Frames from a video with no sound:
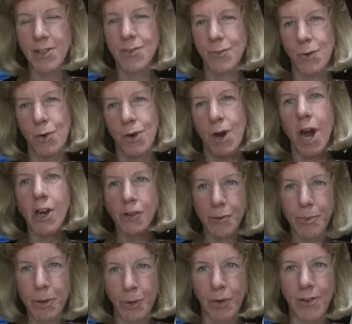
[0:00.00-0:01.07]
for
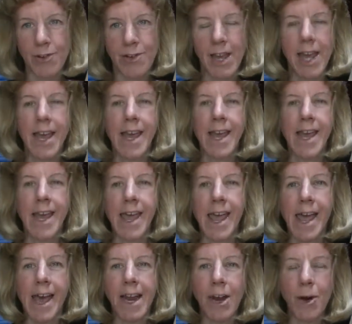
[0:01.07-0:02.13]
entrepreneurs.
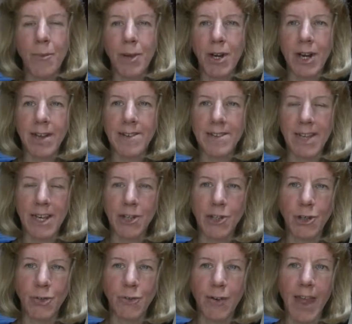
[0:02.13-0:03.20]
And I hope you guys stay in
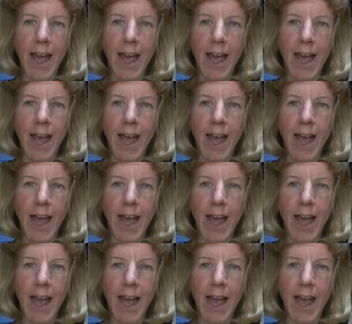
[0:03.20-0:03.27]
tune for